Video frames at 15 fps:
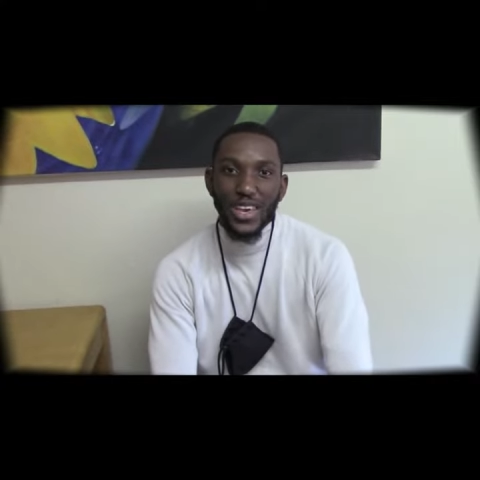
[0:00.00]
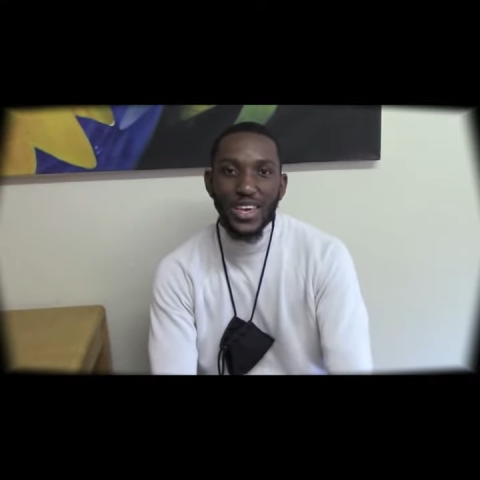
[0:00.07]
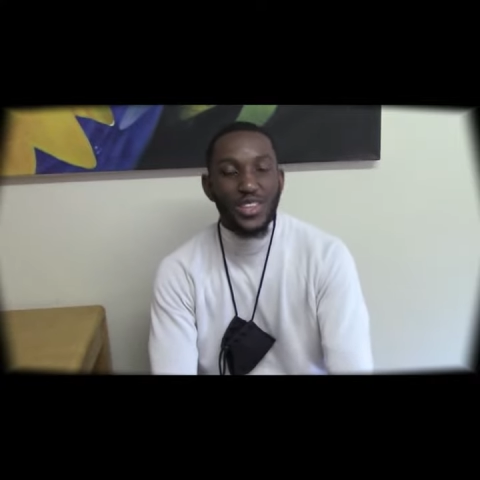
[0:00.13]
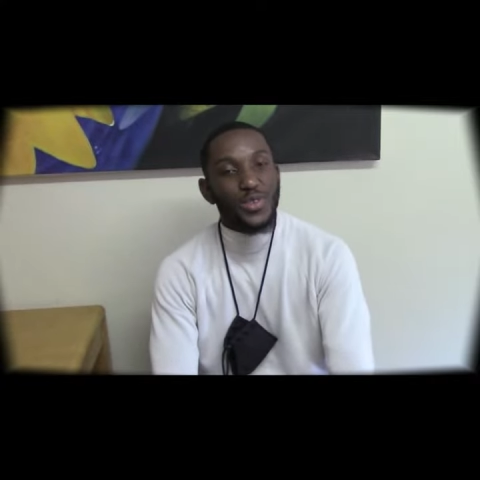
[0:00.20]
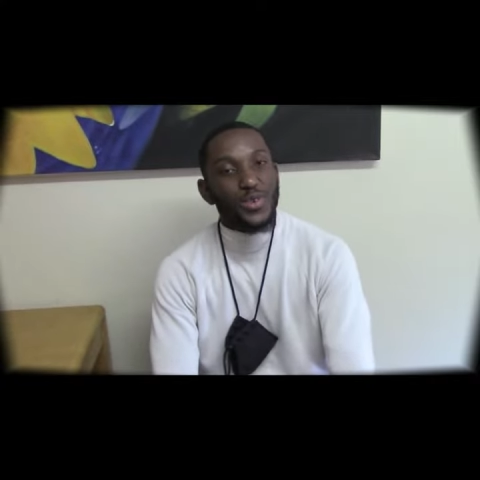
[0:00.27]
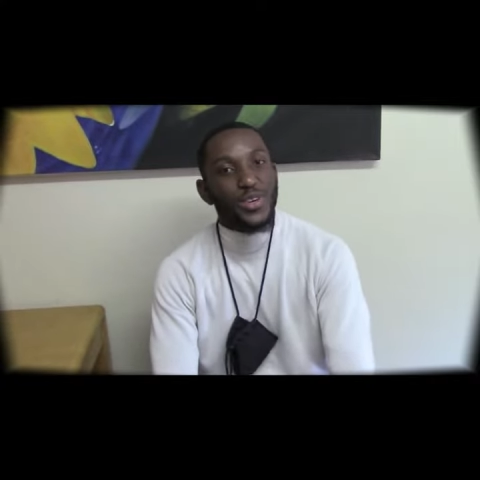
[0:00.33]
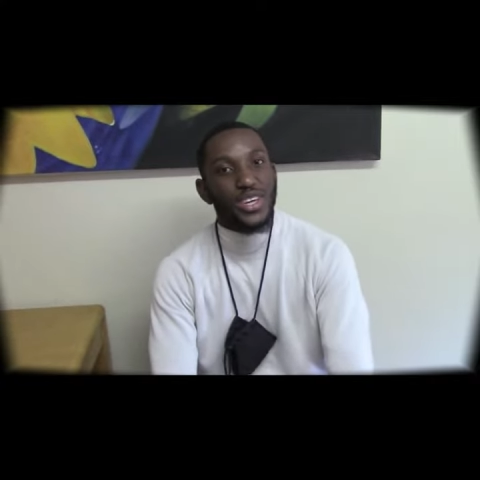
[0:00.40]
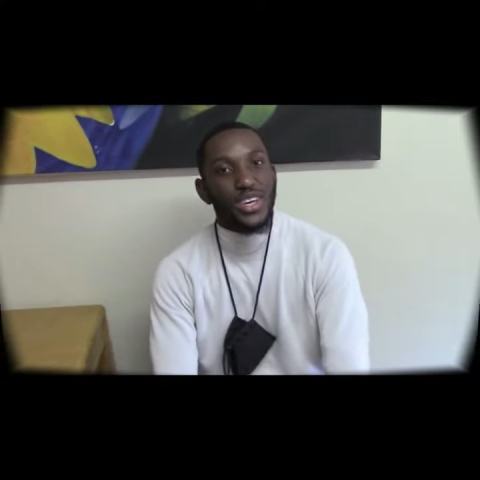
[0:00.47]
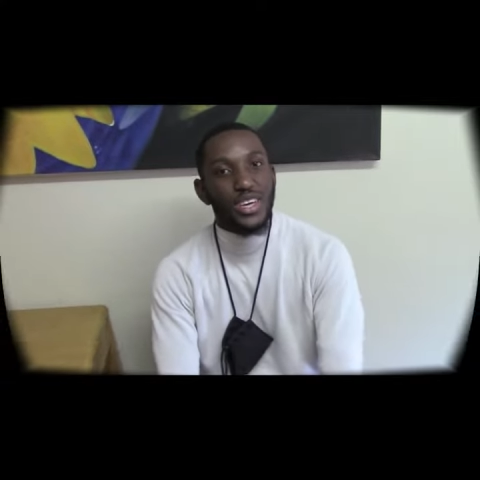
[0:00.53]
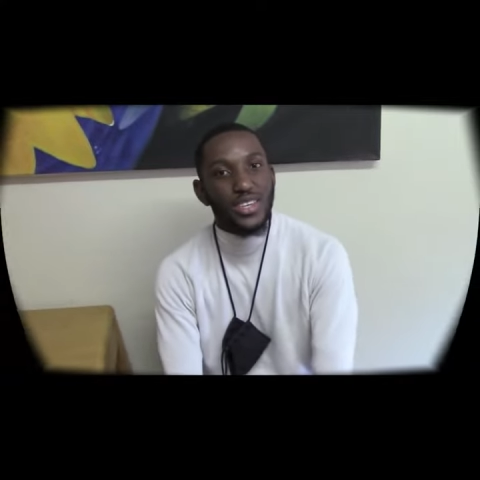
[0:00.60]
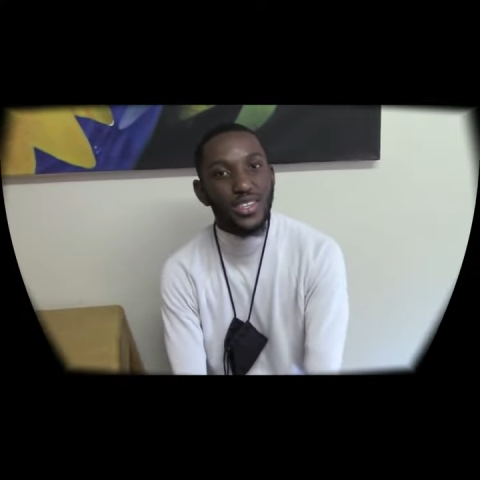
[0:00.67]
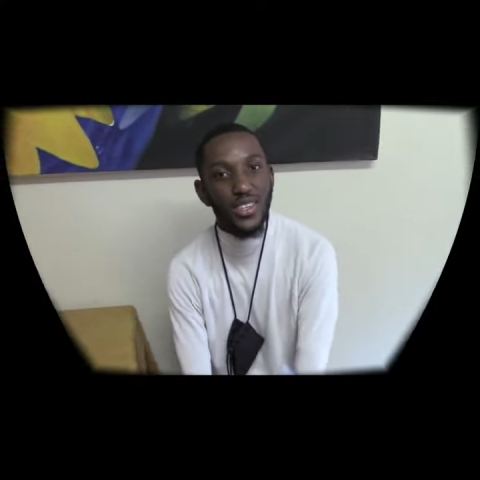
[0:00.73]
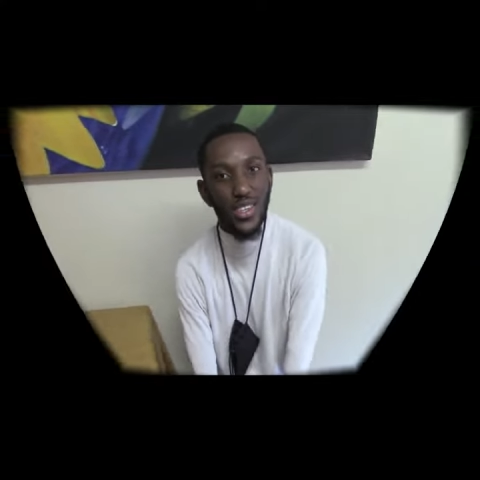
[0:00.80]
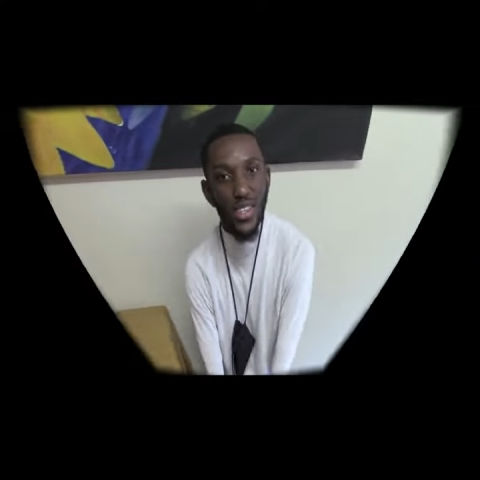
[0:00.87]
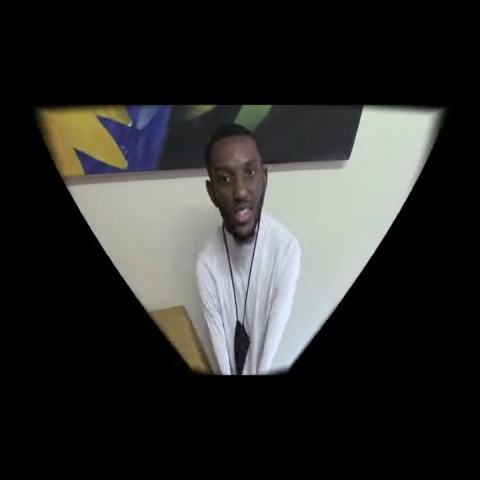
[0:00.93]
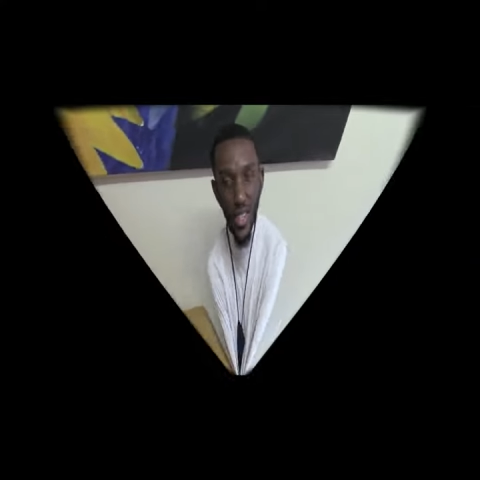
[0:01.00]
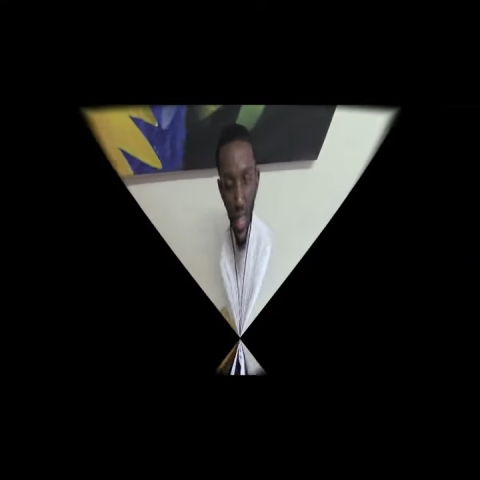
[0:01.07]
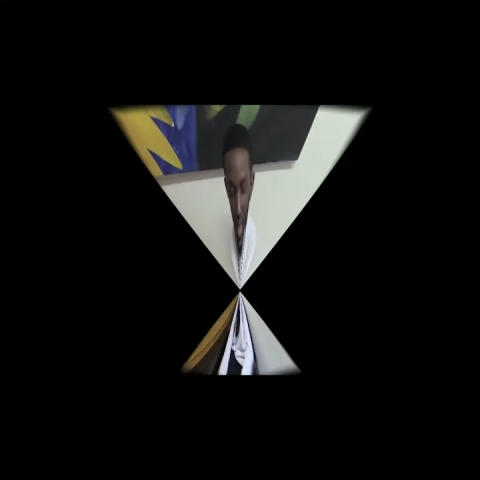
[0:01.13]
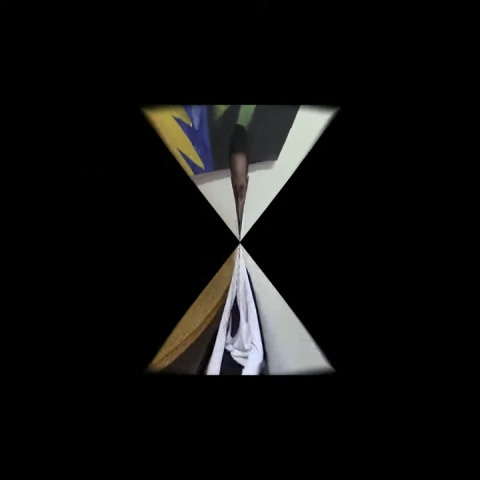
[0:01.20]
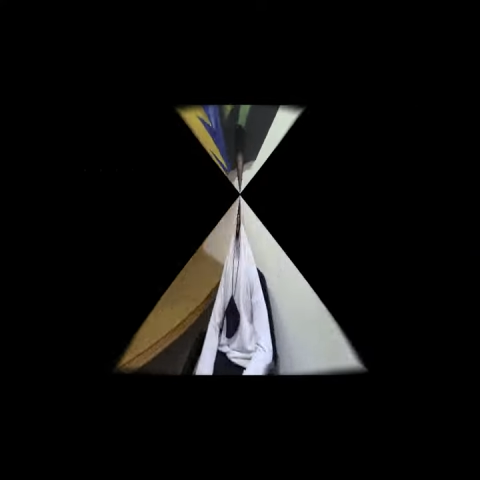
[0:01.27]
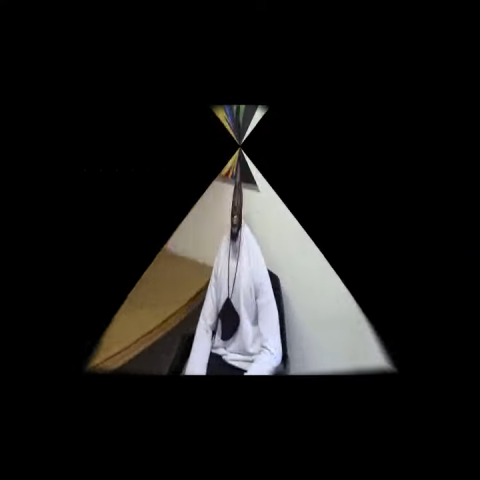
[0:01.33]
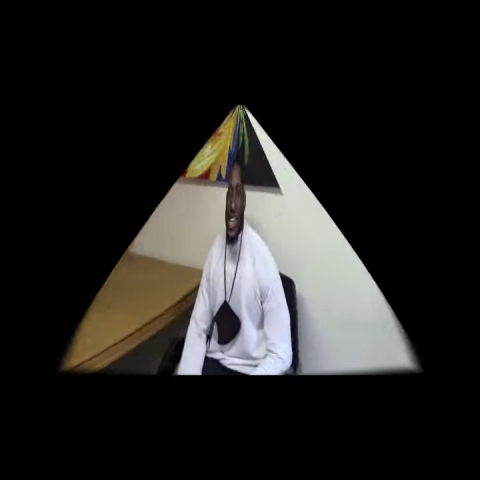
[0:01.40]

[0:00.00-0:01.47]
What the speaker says: in 2018.